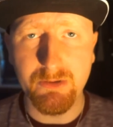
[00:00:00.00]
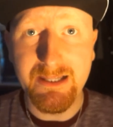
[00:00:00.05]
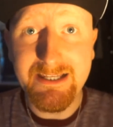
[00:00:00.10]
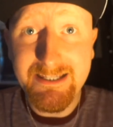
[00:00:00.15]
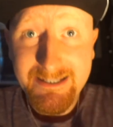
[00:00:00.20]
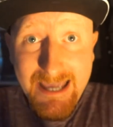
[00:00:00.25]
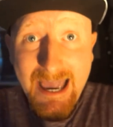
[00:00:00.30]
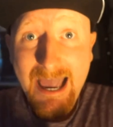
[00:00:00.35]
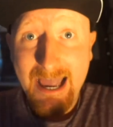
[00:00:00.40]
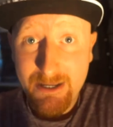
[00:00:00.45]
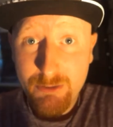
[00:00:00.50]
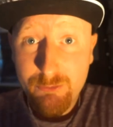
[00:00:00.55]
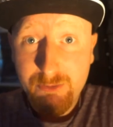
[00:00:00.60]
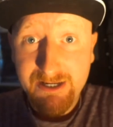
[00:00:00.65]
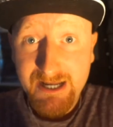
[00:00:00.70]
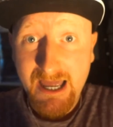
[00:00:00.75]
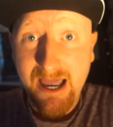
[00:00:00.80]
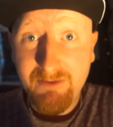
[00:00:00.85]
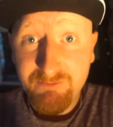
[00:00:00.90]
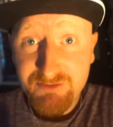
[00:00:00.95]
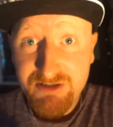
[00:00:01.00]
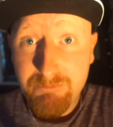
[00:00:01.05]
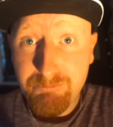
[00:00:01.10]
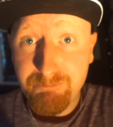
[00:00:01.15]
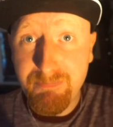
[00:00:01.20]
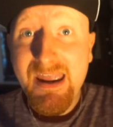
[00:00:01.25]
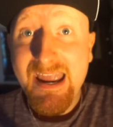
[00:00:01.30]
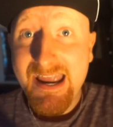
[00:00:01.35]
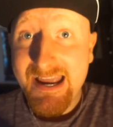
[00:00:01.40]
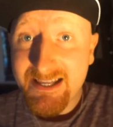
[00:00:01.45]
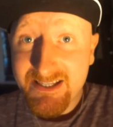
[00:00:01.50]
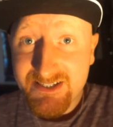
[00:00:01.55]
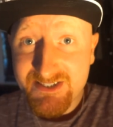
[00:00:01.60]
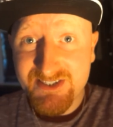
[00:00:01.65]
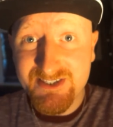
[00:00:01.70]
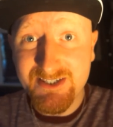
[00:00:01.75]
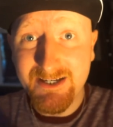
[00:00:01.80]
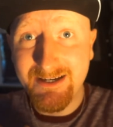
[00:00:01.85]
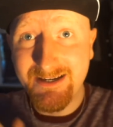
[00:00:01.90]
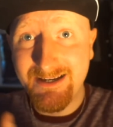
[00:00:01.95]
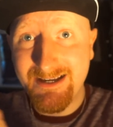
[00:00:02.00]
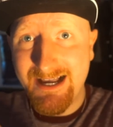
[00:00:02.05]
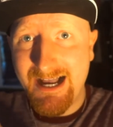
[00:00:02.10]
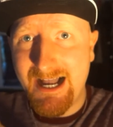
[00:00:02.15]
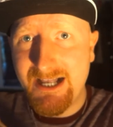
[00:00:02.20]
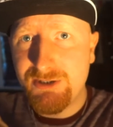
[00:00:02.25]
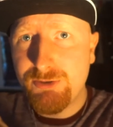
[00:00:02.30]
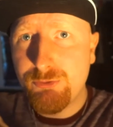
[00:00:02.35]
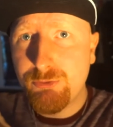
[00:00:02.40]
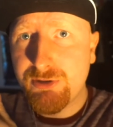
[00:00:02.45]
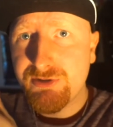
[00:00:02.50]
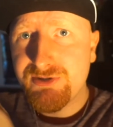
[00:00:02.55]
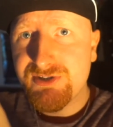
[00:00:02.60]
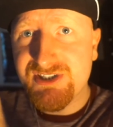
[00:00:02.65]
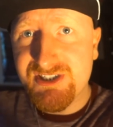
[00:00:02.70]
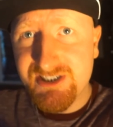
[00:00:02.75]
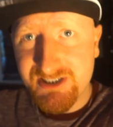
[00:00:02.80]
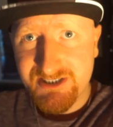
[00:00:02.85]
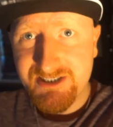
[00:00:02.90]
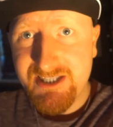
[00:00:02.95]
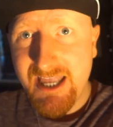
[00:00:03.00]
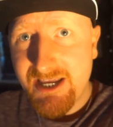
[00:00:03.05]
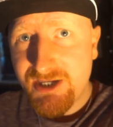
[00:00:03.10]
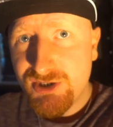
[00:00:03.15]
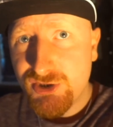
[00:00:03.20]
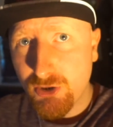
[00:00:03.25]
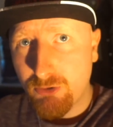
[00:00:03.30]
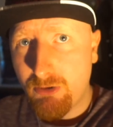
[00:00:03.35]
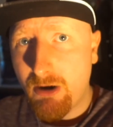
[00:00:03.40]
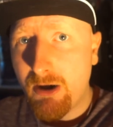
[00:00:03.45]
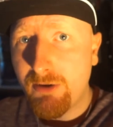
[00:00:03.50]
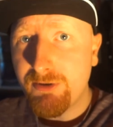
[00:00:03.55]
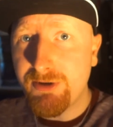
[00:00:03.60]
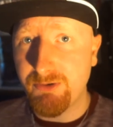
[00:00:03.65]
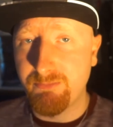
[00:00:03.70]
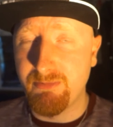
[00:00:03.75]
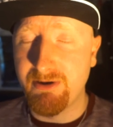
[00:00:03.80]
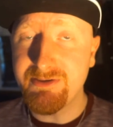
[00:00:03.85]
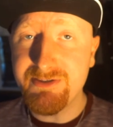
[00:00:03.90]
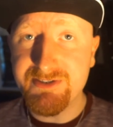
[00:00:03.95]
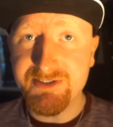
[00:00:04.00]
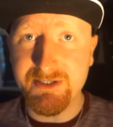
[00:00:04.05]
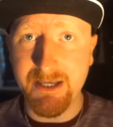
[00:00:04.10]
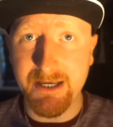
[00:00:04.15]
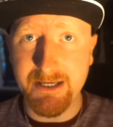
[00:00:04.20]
Like, yeah, you can have debates and you can state your arguments.